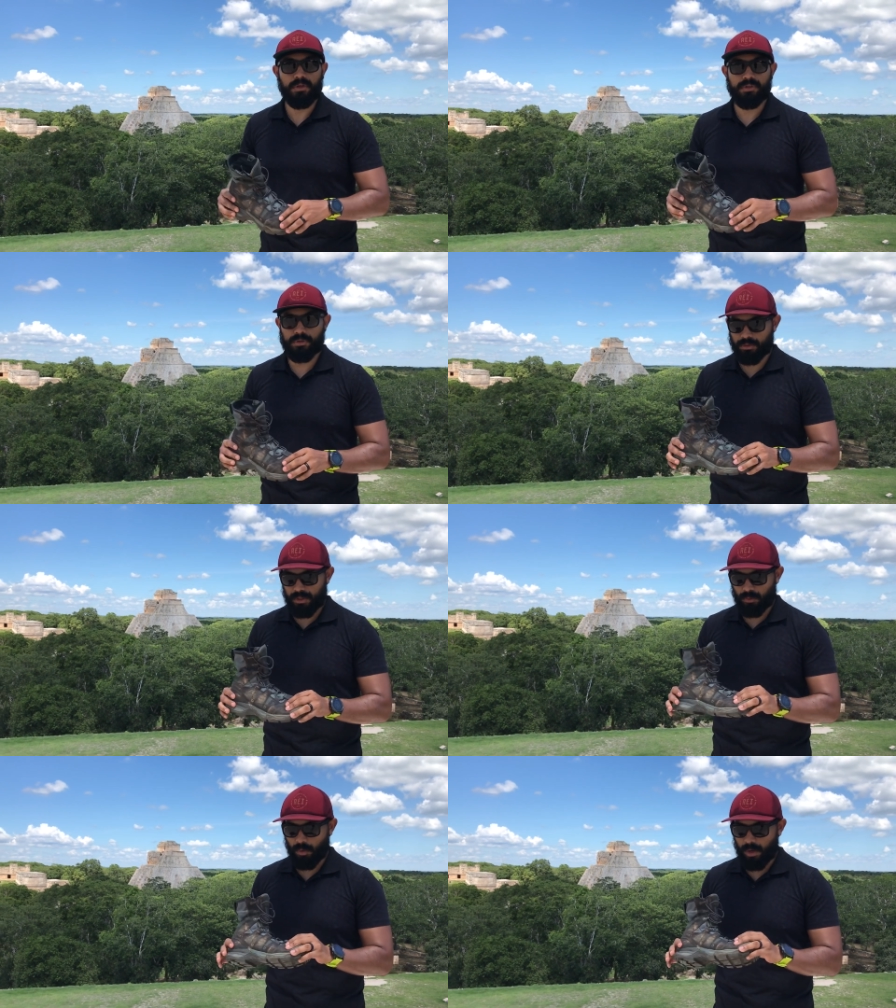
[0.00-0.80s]
moisture
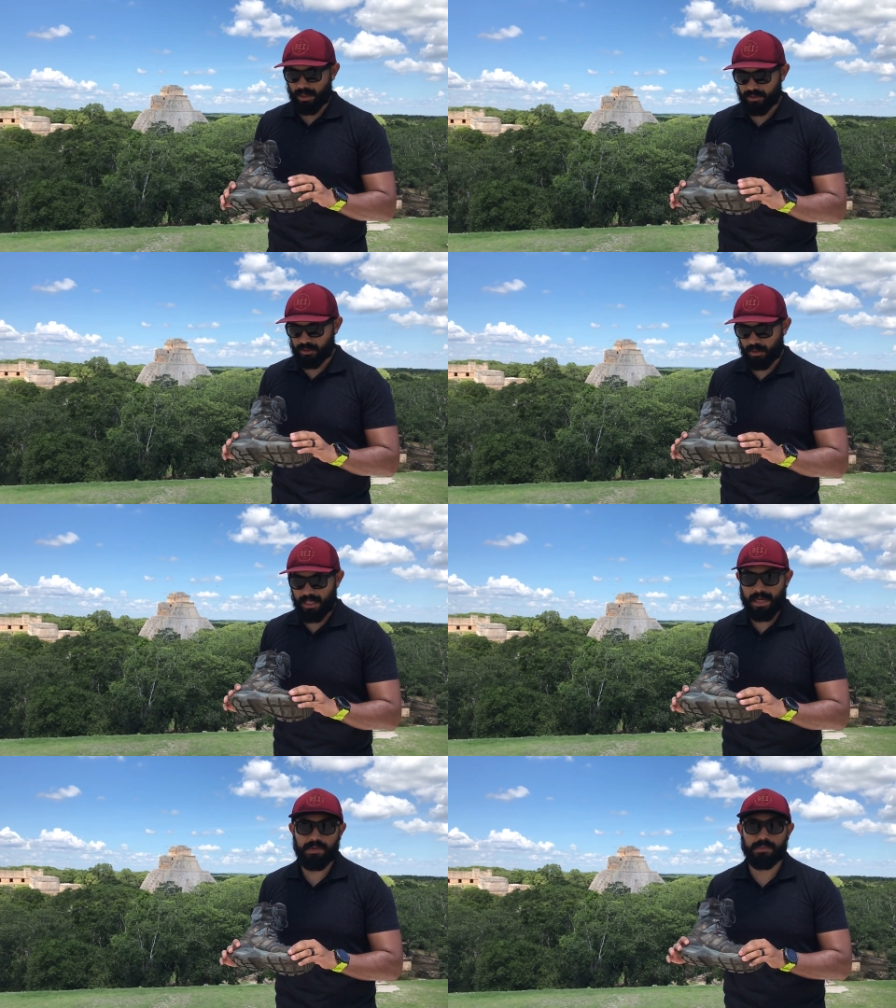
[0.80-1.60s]
and water. So
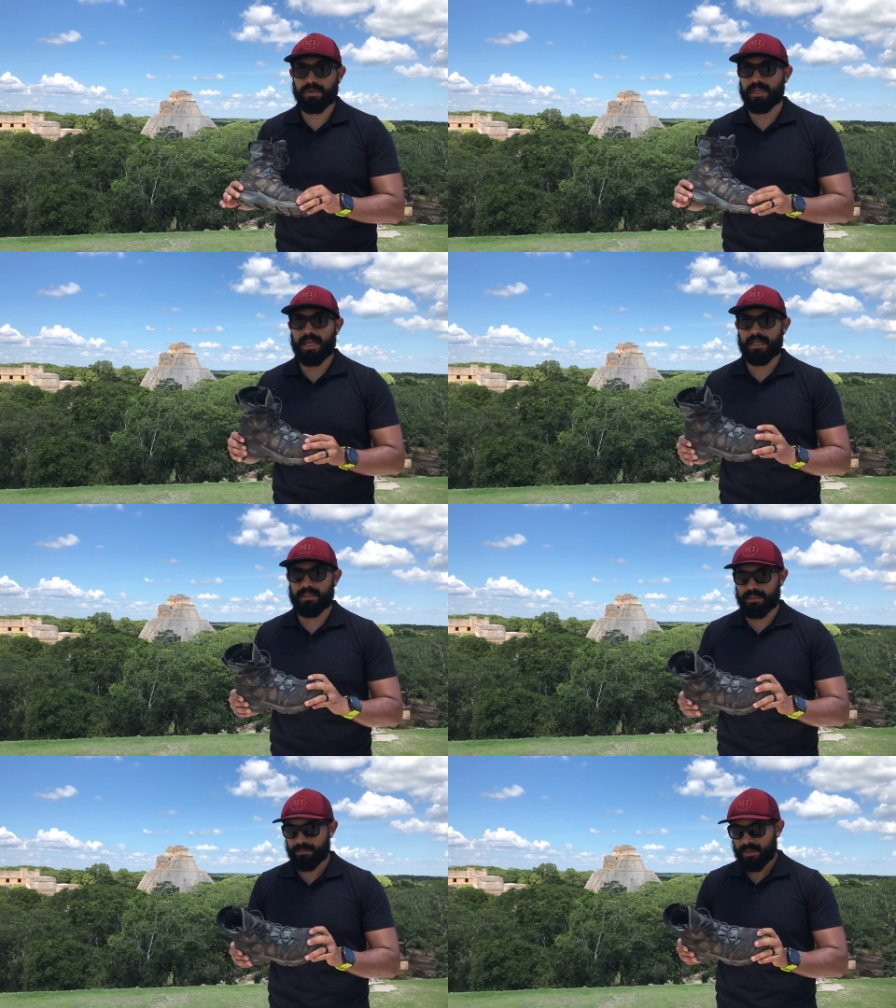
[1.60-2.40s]
that was pretty
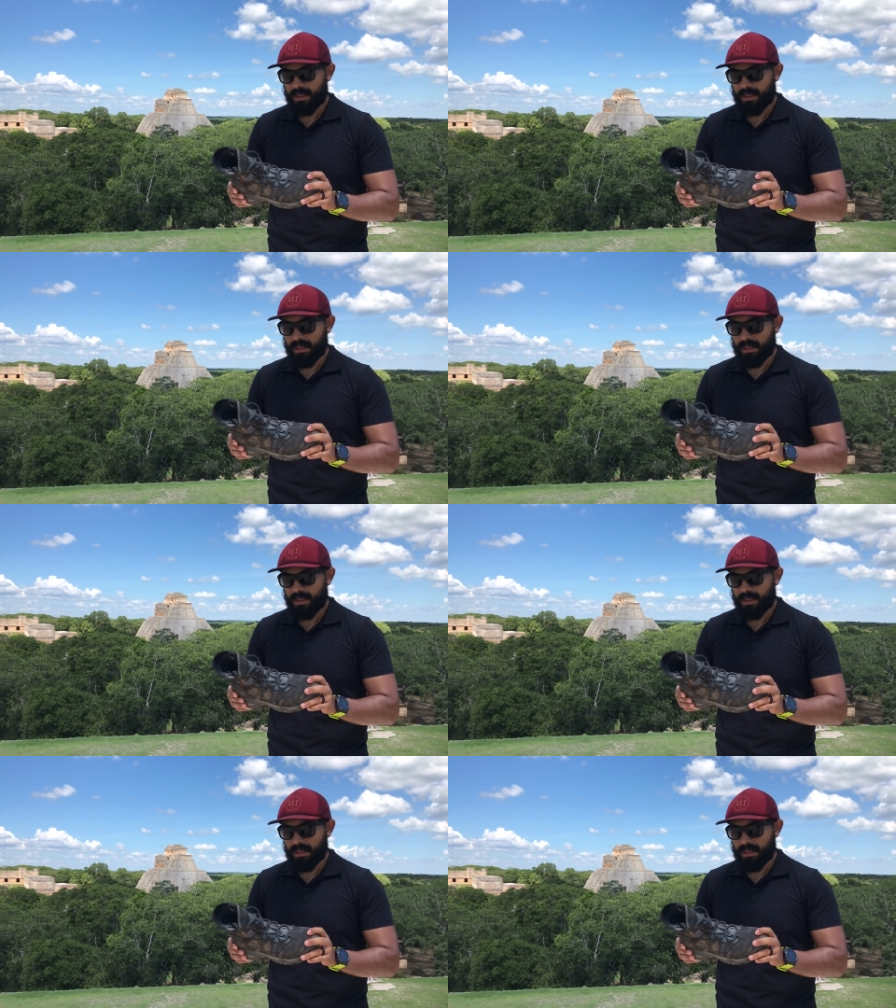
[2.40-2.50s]
handy.